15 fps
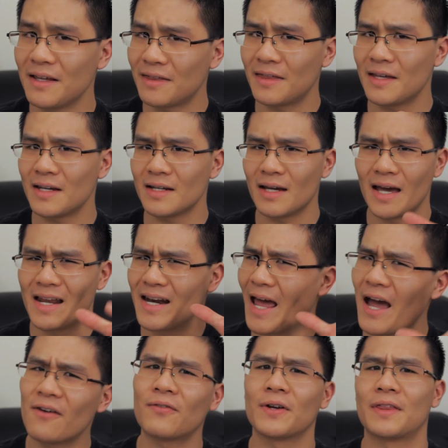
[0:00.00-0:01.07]
Anything
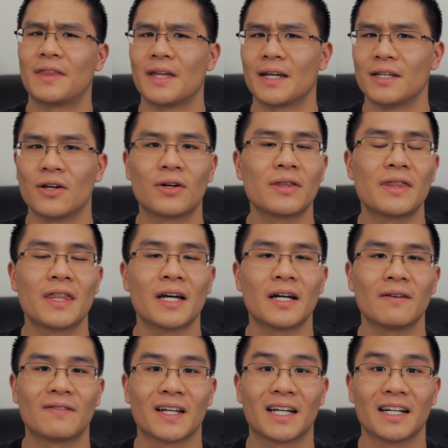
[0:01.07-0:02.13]
and everything you can
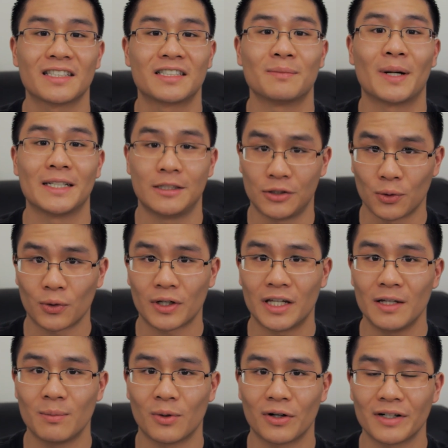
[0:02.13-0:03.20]
think of to customize your
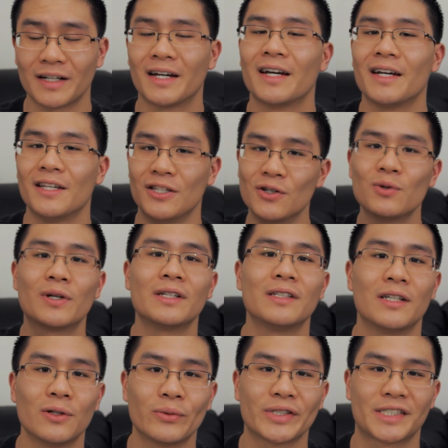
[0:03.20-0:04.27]
keyboard, you
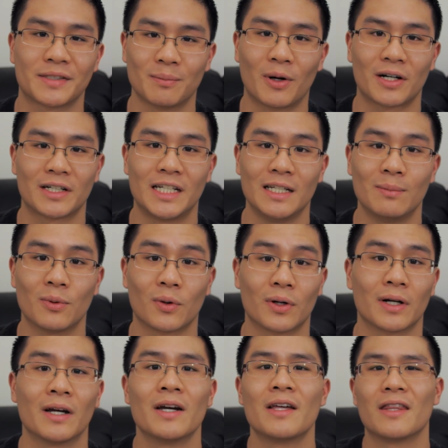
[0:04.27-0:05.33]
can do with Smart
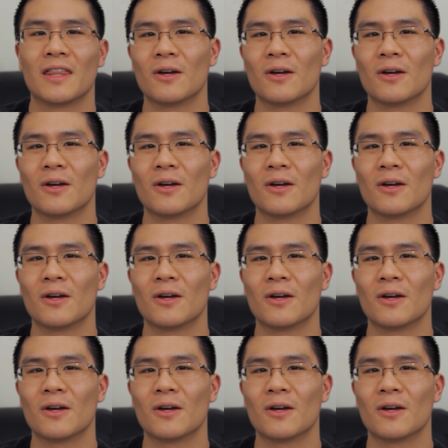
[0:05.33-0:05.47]
Keyboard.